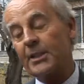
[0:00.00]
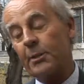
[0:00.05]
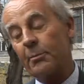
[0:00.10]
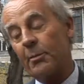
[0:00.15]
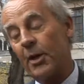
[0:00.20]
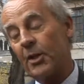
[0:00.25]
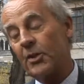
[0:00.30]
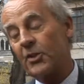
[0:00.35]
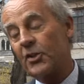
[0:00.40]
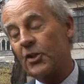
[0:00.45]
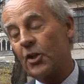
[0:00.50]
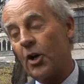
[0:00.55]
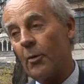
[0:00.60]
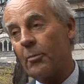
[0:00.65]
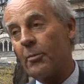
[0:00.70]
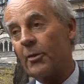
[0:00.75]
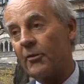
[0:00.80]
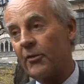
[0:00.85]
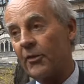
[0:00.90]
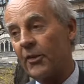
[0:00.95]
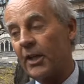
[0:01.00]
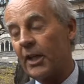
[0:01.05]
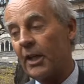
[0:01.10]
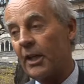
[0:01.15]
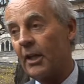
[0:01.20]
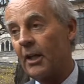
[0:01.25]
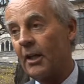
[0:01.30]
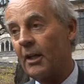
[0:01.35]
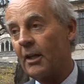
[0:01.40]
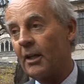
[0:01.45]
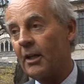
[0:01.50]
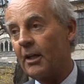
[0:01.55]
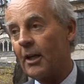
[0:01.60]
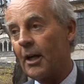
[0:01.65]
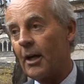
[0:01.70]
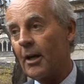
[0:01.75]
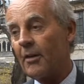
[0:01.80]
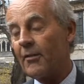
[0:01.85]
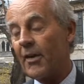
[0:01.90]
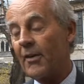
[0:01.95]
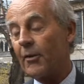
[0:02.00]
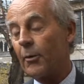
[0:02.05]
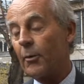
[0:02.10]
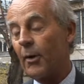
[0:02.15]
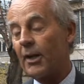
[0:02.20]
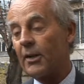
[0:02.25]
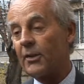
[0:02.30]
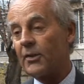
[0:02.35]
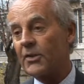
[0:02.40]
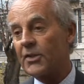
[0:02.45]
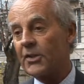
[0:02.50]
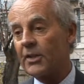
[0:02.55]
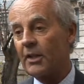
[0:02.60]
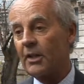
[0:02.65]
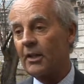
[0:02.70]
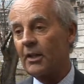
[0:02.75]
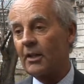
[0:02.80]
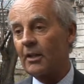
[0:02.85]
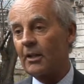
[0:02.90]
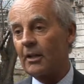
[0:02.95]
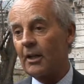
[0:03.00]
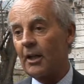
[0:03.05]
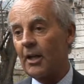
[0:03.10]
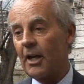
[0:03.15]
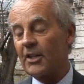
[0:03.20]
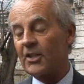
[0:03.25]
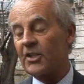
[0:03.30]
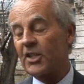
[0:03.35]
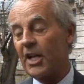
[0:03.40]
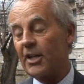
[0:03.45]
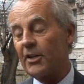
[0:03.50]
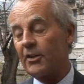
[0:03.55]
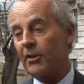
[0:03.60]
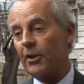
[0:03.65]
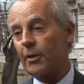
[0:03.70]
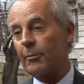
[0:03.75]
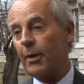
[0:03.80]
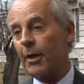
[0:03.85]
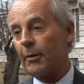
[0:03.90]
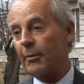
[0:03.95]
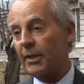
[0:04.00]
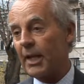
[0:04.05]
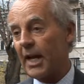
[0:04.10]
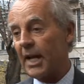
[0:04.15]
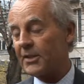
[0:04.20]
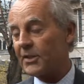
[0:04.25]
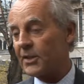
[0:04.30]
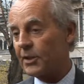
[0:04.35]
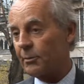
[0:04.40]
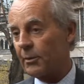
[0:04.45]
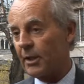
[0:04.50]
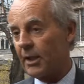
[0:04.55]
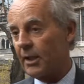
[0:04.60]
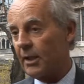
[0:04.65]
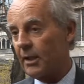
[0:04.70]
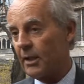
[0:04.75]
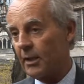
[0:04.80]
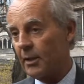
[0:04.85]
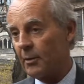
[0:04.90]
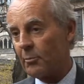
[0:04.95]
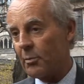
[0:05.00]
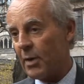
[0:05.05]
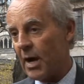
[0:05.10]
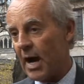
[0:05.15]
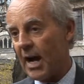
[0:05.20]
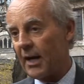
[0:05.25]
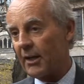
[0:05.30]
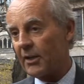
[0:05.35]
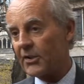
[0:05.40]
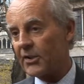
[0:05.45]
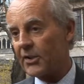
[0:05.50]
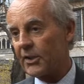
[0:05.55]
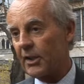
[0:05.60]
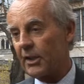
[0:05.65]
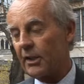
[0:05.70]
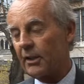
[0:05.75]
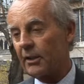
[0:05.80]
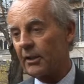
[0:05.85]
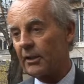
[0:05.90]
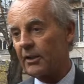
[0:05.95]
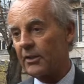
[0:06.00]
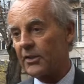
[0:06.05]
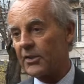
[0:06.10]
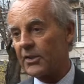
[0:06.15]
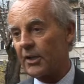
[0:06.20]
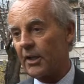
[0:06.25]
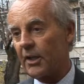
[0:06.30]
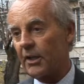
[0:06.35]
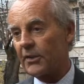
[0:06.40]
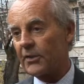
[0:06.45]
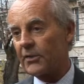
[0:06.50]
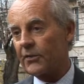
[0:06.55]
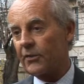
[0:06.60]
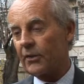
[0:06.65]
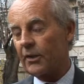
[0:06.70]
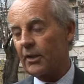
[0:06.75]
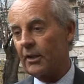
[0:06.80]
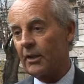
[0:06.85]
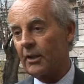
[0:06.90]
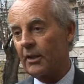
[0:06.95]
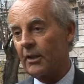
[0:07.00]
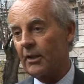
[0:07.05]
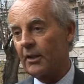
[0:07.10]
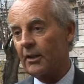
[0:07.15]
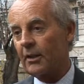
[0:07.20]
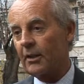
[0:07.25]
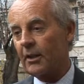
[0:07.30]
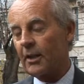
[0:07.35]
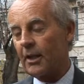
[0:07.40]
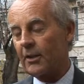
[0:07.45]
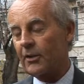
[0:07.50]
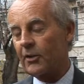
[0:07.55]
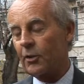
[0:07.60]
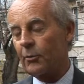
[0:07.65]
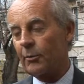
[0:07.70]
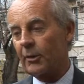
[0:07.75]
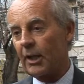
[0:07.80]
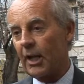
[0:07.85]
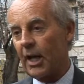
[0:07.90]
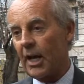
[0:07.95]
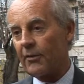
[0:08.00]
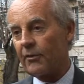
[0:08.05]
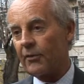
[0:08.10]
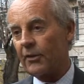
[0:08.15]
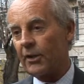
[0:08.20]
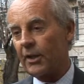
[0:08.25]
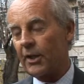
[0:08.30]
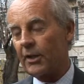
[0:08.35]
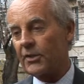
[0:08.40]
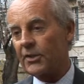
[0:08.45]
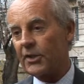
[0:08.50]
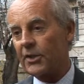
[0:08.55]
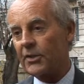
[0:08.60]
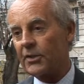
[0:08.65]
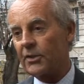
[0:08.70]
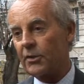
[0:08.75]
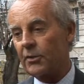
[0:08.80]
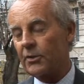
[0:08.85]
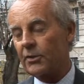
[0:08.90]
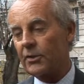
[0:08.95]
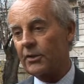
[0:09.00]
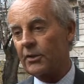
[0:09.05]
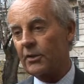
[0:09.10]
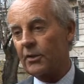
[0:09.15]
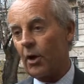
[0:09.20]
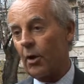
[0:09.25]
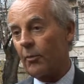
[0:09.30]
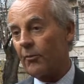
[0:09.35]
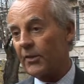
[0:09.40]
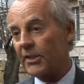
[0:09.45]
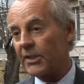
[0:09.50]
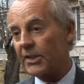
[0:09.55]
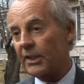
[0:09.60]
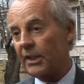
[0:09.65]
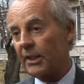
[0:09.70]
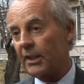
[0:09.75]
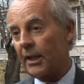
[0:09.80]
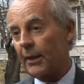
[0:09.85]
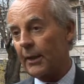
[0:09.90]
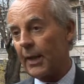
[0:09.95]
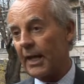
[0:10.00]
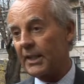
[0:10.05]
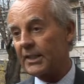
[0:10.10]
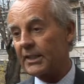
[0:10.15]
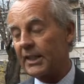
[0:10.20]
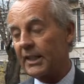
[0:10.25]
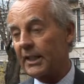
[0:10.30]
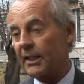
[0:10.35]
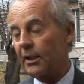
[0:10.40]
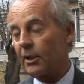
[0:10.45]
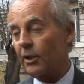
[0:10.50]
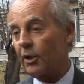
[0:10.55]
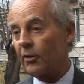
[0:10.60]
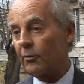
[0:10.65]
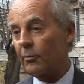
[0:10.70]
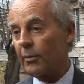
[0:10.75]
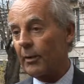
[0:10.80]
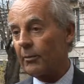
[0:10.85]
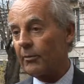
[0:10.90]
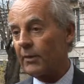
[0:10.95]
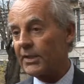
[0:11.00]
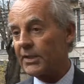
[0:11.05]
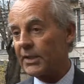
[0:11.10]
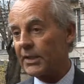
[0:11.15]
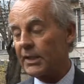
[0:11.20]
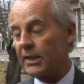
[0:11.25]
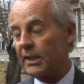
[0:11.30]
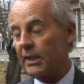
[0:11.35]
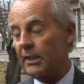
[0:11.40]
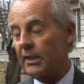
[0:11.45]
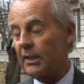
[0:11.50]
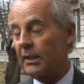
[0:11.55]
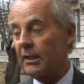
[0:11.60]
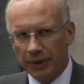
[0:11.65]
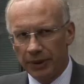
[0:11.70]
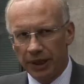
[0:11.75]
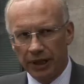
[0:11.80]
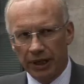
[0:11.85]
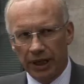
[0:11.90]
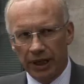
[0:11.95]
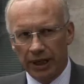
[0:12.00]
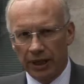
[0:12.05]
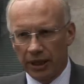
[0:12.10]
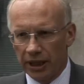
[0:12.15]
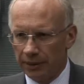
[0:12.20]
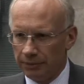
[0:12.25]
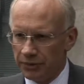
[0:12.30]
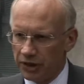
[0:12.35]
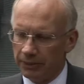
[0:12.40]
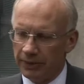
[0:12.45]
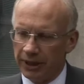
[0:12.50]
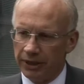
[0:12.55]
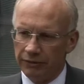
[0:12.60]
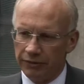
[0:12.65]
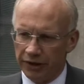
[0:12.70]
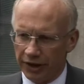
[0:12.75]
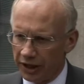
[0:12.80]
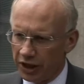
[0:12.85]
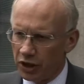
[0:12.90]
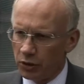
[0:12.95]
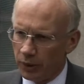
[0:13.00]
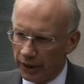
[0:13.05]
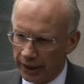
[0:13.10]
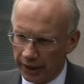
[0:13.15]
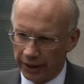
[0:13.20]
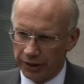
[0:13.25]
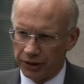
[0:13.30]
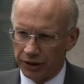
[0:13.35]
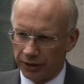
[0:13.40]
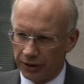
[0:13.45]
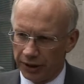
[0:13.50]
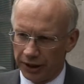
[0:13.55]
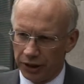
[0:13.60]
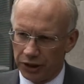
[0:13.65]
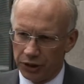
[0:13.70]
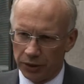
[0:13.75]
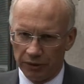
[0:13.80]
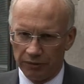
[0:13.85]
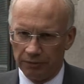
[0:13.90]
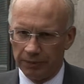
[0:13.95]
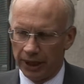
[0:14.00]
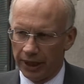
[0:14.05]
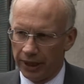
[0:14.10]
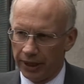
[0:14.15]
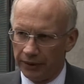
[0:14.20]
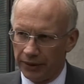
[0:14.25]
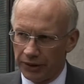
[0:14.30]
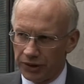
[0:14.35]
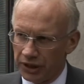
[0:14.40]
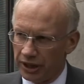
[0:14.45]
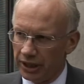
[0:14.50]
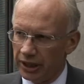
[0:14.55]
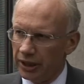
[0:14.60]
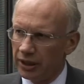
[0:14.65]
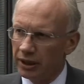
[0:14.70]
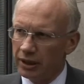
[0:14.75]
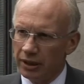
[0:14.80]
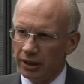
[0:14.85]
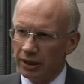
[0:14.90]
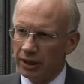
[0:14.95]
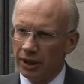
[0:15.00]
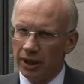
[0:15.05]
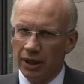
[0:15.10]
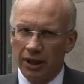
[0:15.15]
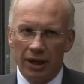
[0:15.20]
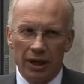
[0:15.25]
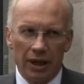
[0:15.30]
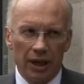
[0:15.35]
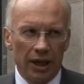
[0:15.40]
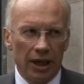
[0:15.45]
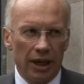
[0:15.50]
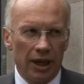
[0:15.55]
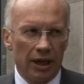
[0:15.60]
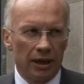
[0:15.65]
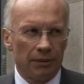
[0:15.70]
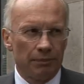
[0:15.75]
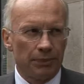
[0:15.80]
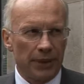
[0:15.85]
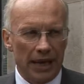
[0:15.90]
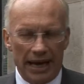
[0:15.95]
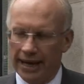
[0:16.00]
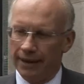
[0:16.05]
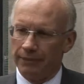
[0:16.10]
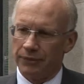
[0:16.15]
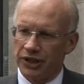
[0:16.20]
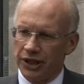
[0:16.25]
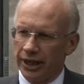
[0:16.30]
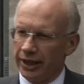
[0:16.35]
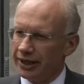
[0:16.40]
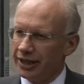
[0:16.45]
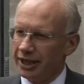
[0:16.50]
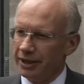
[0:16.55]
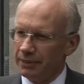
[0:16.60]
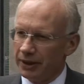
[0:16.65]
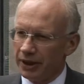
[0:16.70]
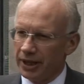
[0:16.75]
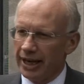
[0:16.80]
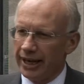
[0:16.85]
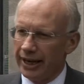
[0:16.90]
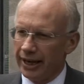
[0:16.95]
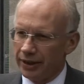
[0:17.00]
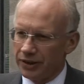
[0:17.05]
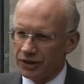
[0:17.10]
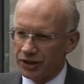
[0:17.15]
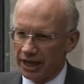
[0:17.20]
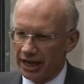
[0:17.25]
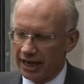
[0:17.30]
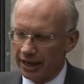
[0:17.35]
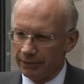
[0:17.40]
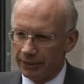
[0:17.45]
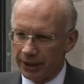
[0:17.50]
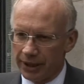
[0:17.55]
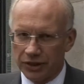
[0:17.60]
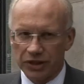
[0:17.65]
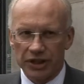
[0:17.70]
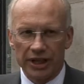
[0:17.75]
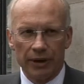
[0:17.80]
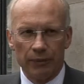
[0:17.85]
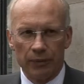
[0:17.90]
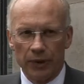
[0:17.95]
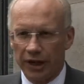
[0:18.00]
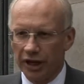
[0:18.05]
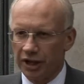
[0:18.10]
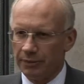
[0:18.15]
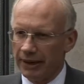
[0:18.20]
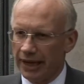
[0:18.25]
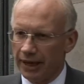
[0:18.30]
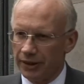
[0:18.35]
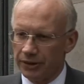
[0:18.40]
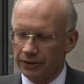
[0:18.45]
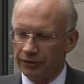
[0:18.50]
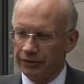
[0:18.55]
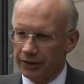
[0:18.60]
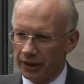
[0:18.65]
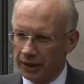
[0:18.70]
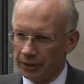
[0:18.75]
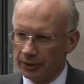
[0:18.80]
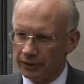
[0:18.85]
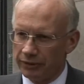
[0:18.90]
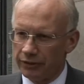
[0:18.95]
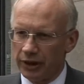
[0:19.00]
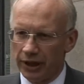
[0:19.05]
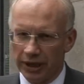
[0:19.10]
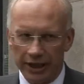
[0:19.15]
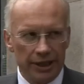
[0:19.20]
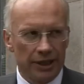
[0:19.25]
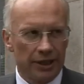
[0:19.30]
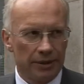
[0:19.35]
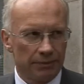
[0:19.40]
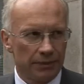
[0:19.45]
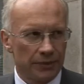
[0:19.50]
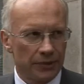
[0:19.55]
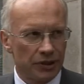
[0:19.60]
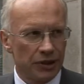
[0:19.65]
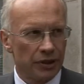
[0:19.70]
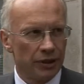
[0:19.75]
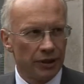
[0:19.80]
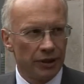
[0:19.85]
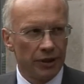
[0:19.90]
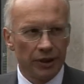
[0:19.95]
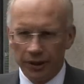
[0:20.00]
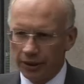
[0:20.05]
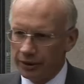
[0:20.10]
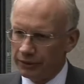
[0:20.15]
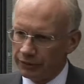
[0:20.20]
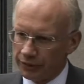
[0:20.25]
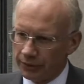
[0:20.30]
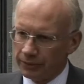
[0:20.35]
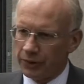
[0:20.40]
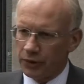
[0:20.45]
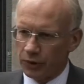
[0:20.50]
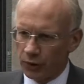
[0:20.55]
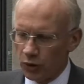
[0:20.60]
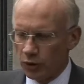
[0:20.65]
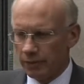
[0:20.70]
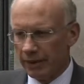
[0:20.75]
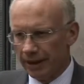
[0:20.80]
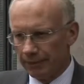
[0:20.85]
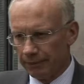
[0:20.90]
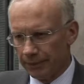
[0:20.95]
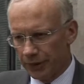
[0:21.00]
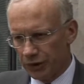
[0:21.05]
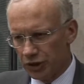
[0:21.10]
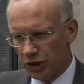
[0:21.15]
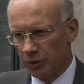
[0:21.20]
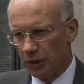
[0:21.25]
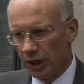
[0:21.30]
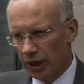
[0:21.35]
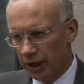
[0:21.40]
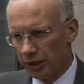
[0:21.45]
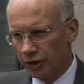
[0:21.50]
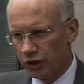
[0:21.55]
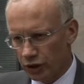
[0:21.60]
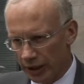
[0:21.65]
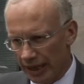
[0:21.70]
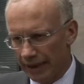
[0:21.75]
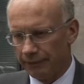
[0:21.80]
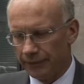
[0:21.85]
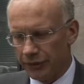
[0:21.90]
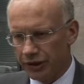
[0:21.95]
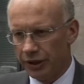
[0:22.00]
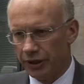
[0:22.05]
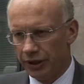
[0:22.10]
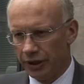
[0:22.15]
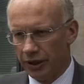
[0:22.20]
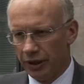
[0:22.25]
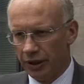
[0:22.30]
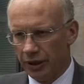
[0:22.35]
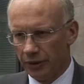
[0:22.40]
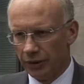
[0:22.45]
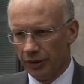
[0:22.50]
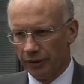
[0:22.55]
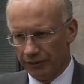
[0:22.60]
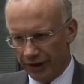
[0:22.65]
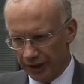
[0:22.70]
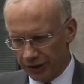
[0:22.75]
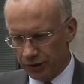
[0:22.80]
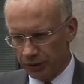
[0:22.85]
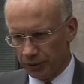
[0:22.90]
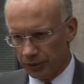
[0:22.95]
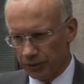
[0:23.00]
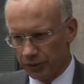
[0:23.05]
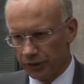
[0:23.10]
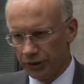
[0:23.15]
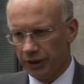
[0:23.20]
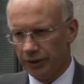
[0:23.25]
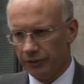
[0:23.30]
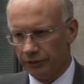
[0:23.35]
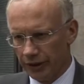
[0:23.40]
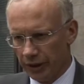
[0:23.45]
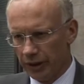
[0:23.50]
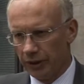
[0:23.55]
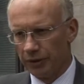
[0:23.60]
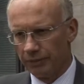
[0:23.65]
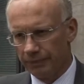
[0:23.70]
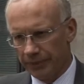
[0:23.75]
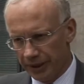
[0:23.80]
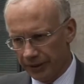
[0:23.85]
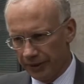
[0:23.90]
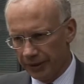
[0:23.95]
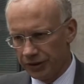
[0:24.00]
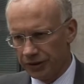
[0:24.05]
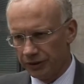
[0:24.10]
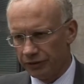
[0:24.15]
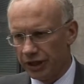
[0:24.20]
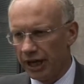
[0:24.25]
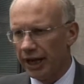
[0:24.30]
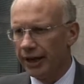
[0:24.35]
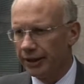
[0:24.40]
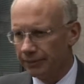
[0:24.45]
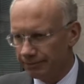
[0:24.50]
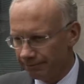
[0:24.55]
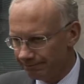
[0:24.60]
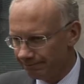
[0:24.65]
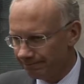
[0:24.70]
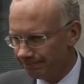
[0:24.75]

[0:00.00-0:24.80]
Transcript: suppose top of, the, of everyone's agenda at the moment has to be piracy and concerns for uh, human life and those issues, obviously, and that's getting a lot of publicity. P&I clubs are being very quiet on the issue of piracy. Um, perhaps they're keeping their heads down because they're worried about a flow of claims from crew members who are trapped on the vessels for long periods of time.